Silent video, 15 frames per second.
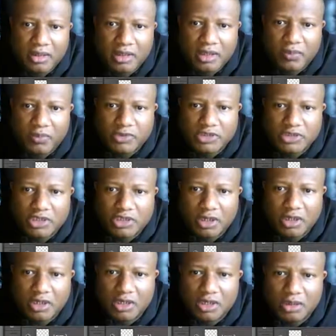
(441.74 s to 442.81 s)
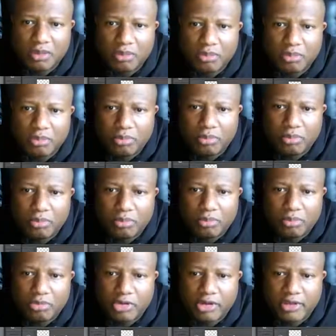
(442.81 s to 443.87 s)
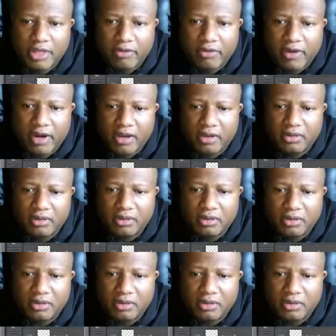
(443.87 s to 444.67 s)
And we're just going to bring that around.